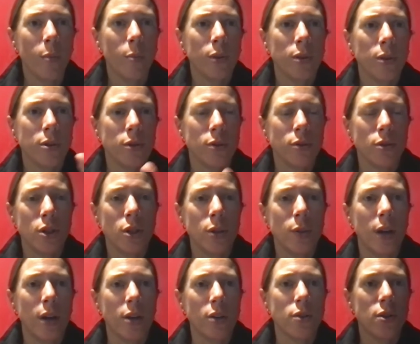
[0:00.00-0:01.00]
plus those 2
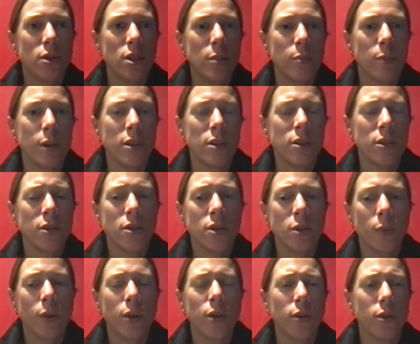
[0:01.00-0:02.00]
extra semesters,
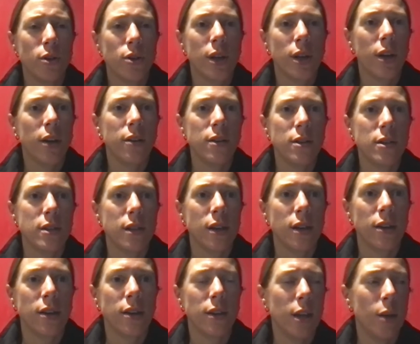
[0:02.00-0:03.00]
when your child is
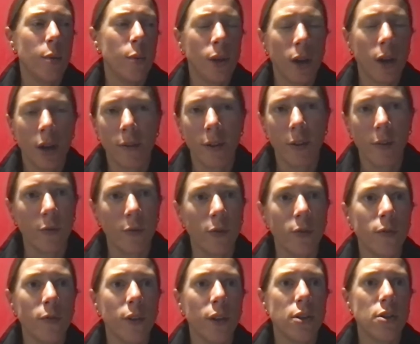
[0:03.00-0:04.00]
done, they will have a
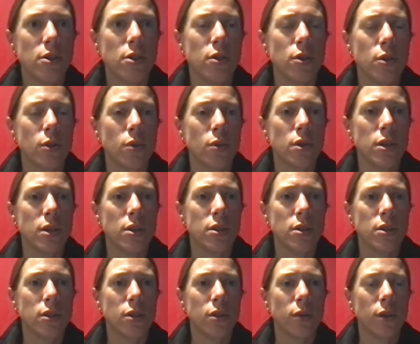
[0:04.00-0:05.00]
full-fledged associate's
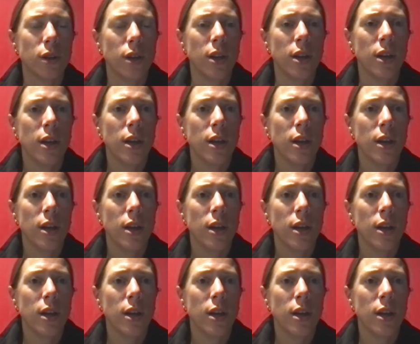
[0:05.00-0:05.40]
degree